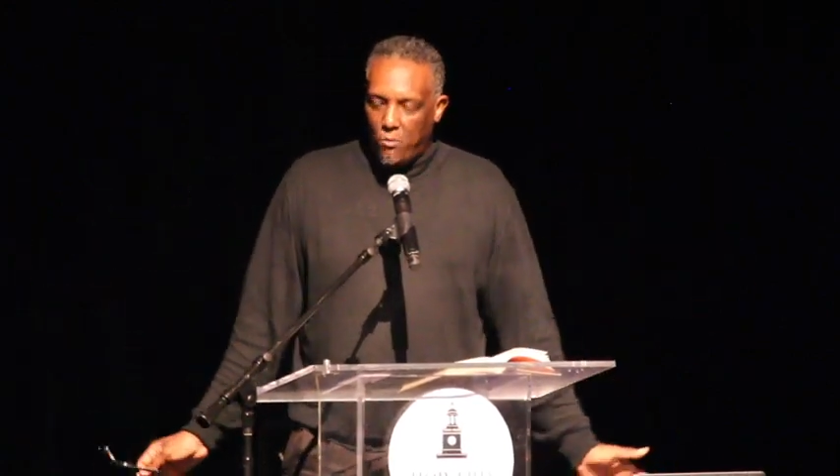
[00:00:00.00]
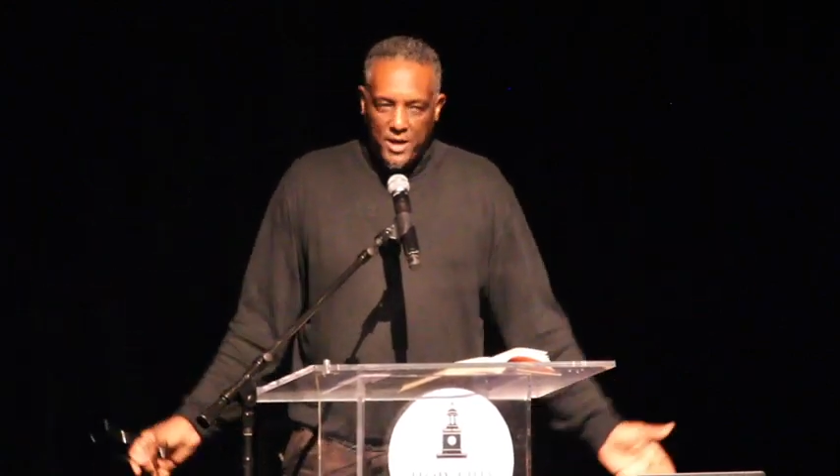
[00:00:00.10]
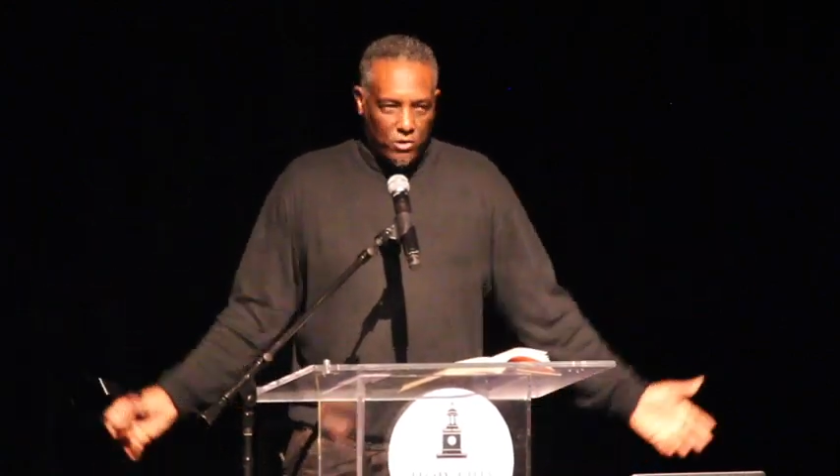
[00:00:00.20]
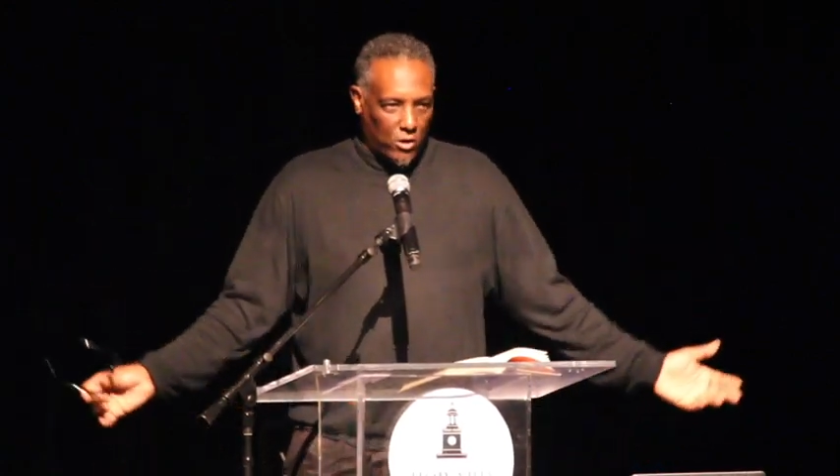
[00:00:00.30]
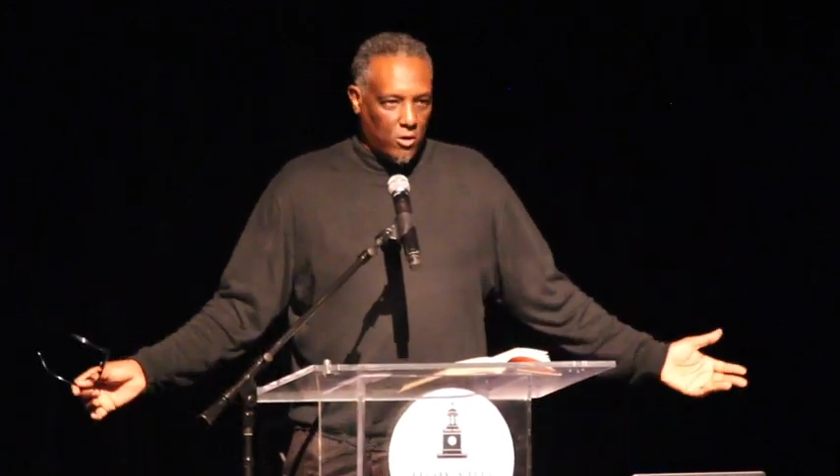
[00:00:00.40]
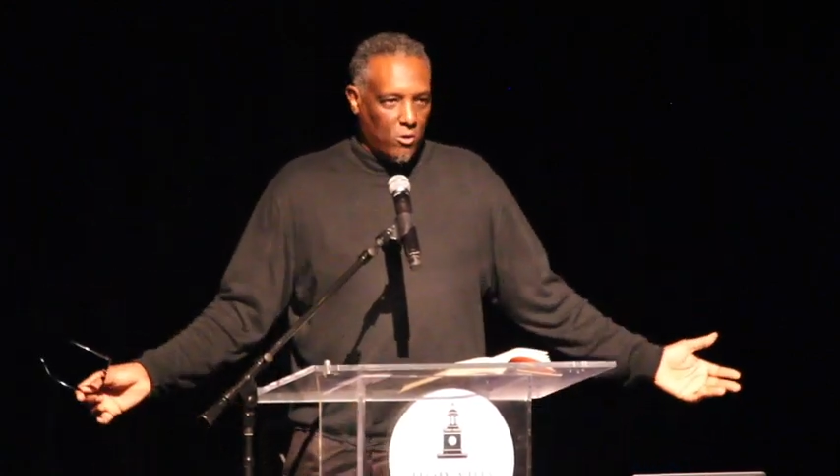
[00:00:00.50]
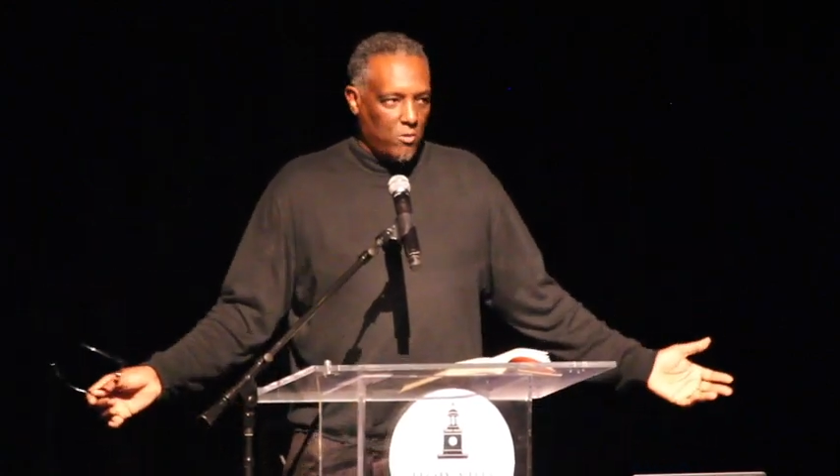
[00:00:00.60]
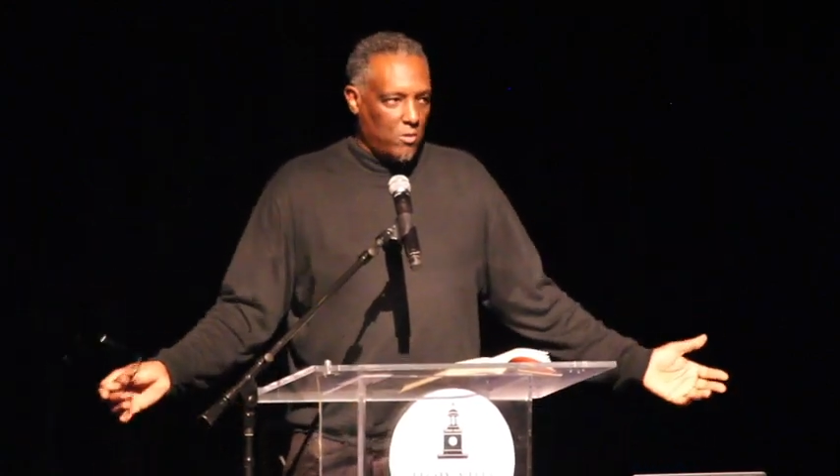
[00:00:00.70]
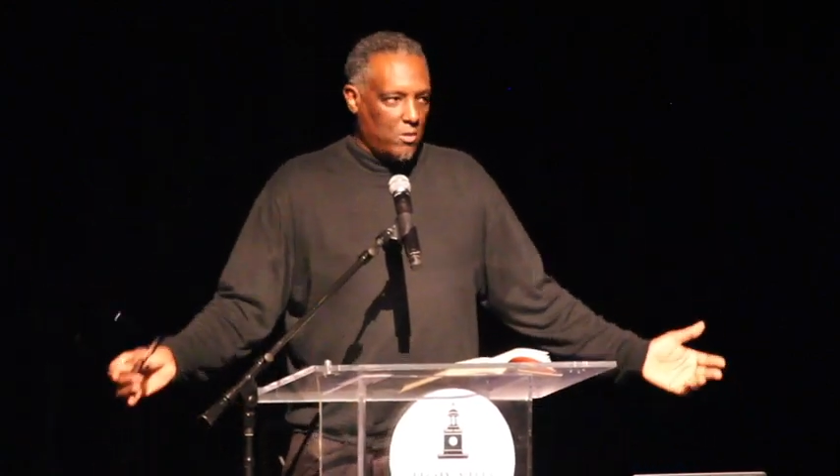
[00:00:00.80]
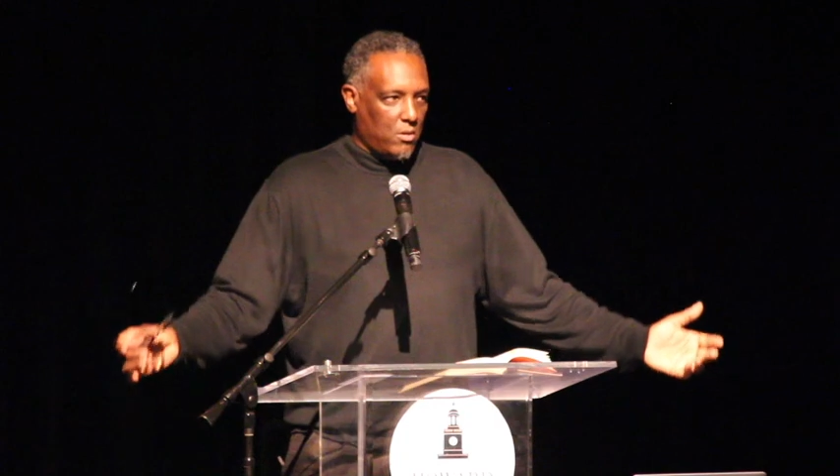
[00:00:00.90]
And we
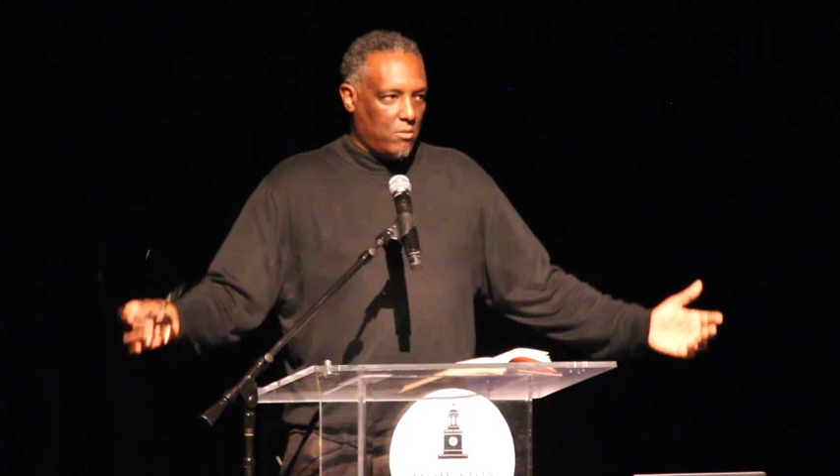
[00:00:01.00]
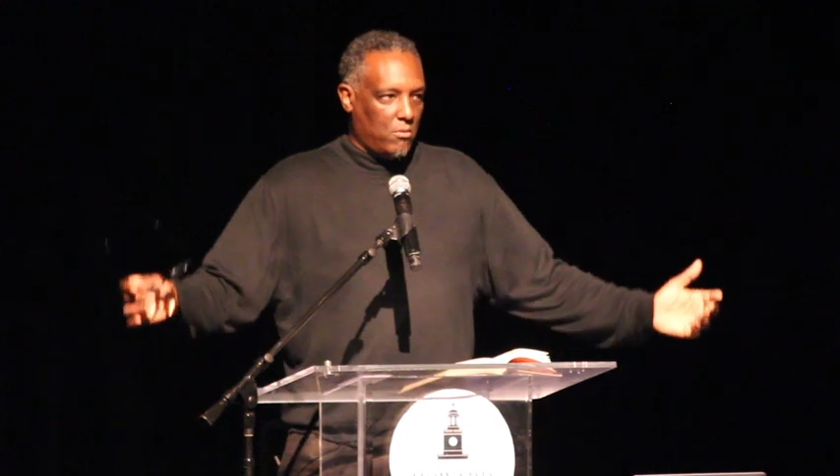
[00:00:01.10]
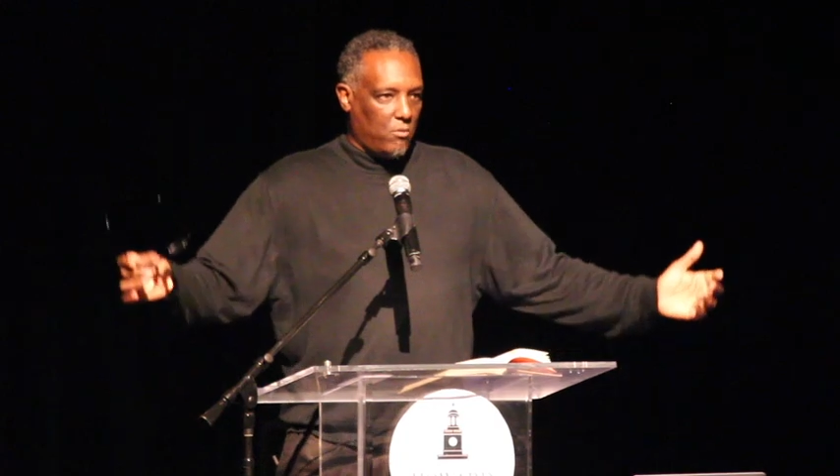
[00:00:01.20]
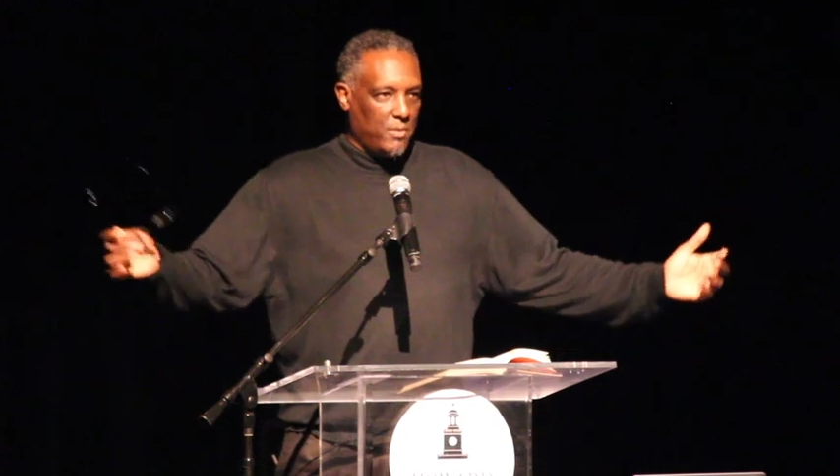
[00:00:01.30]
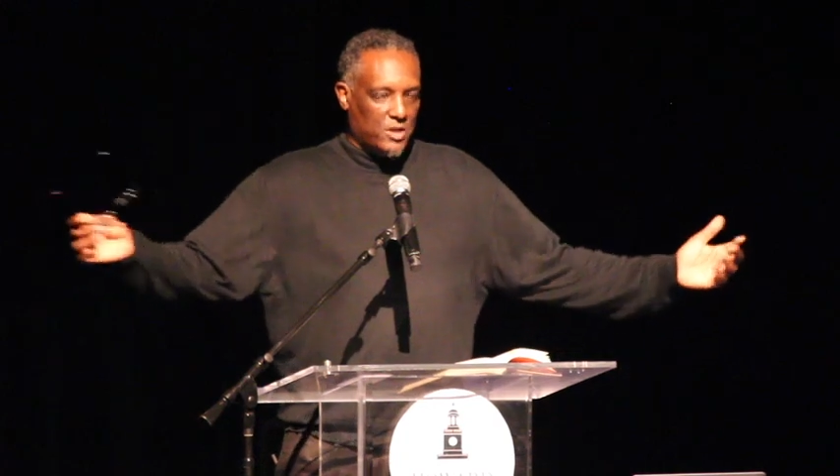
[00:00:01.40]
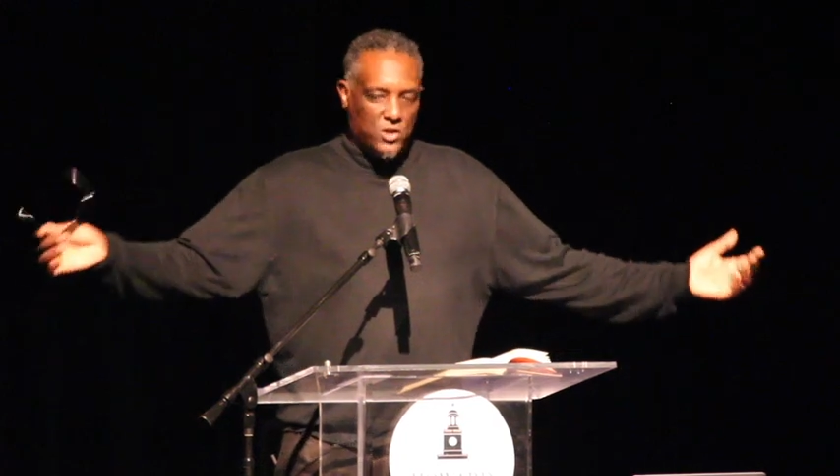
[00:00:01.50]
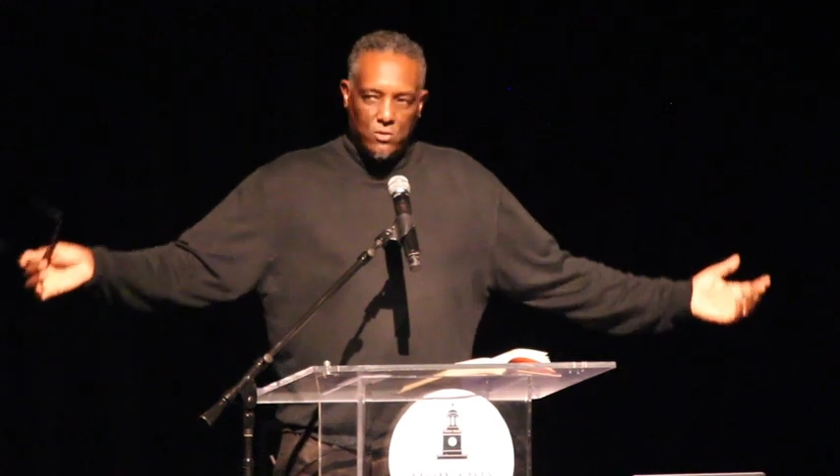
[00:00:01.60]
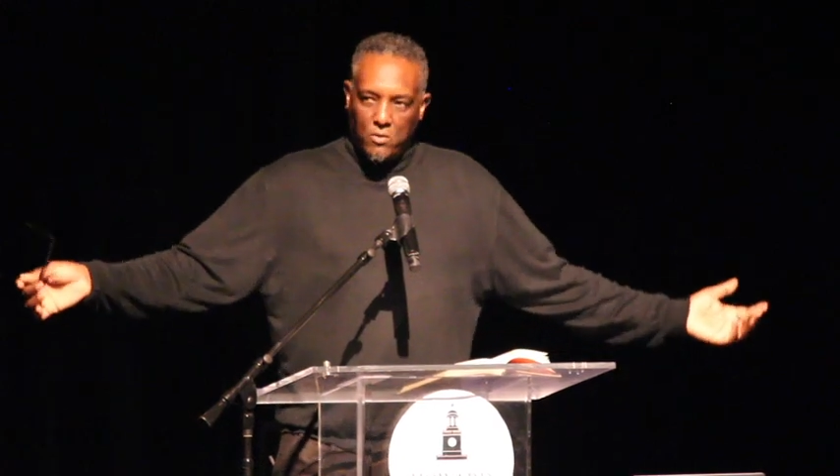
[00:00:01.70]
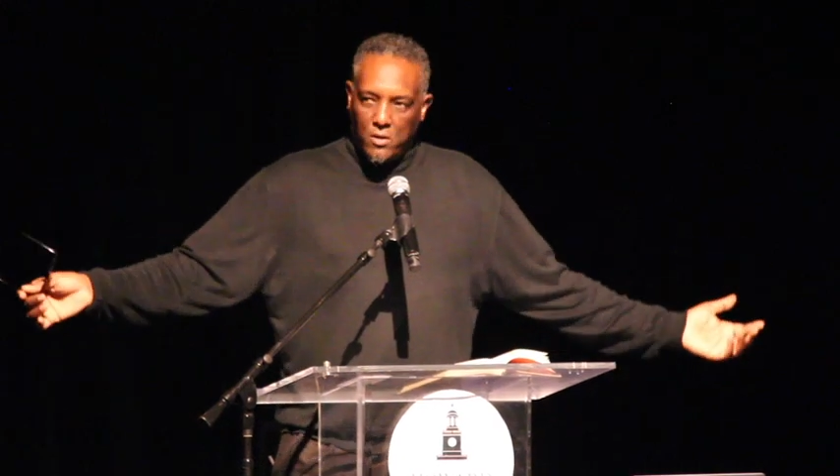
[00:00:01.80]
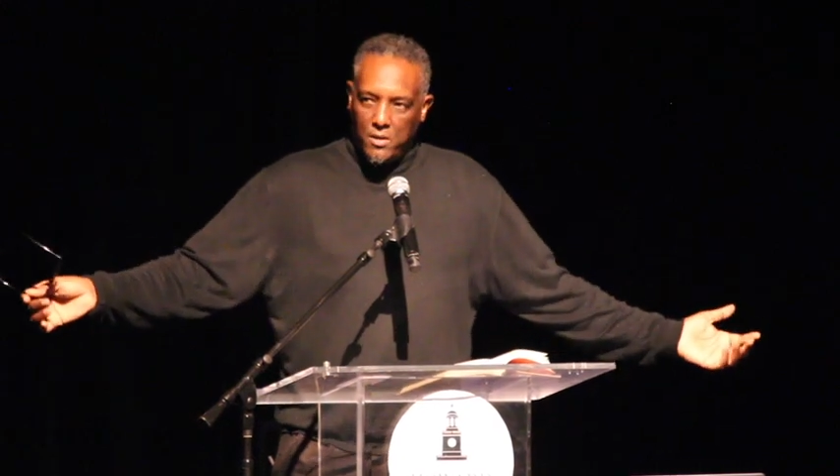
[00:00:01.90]
grow, we
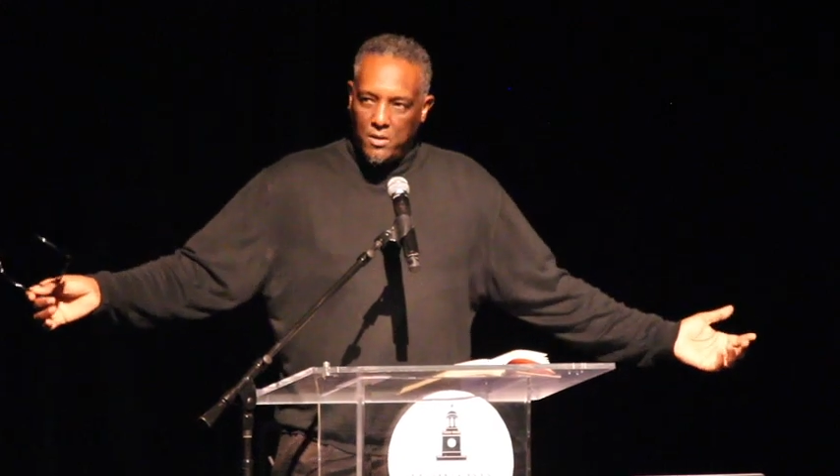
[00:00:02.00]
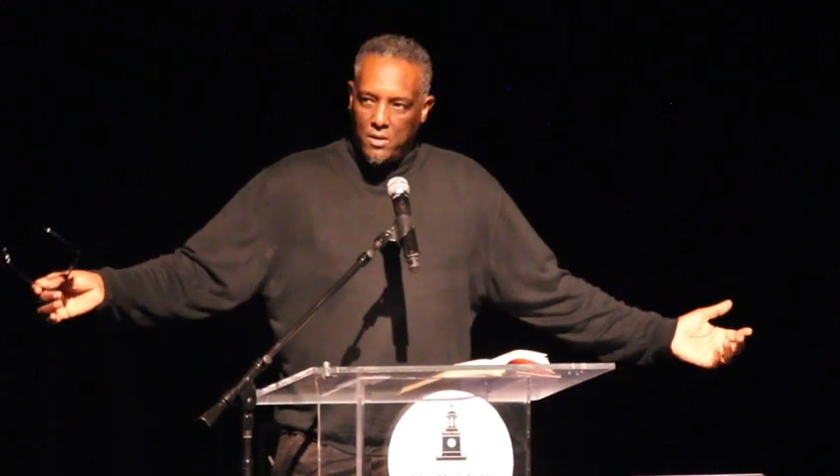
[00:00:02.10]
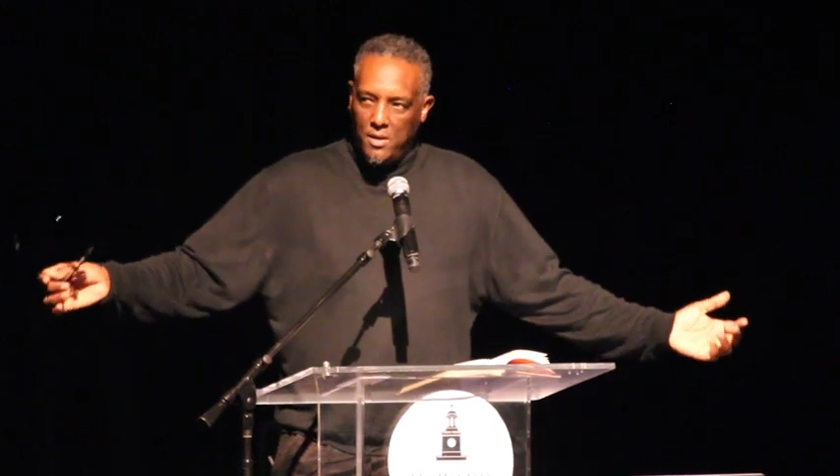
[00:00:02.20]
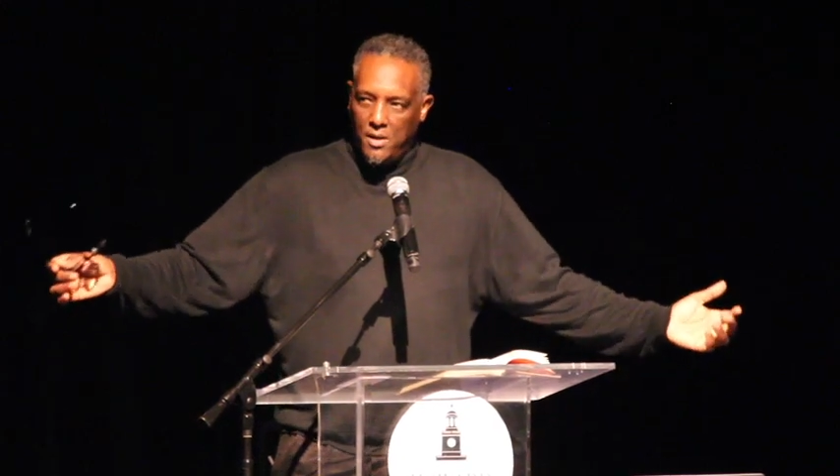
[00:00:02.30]
mature,